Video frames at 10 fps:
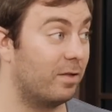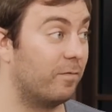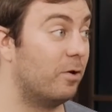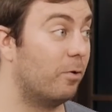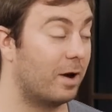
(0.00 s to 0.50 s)

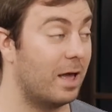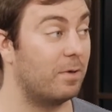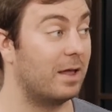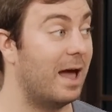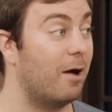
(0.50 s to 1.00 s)
if Notre Dame
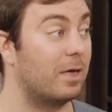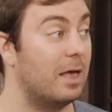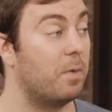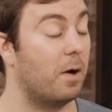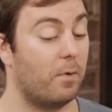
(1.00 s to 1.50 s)
can now
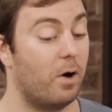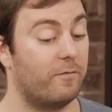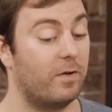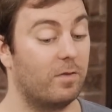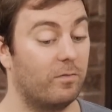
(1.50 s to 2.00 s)
keep up
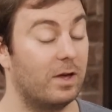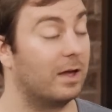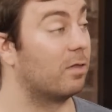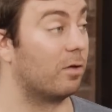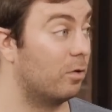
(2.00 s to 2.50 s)
offensively
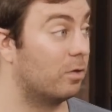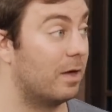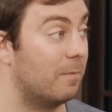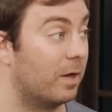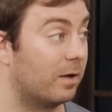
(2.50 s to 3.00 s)
against a good
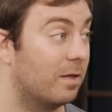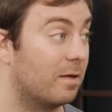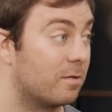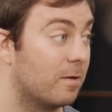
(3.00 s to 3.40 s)
team like this.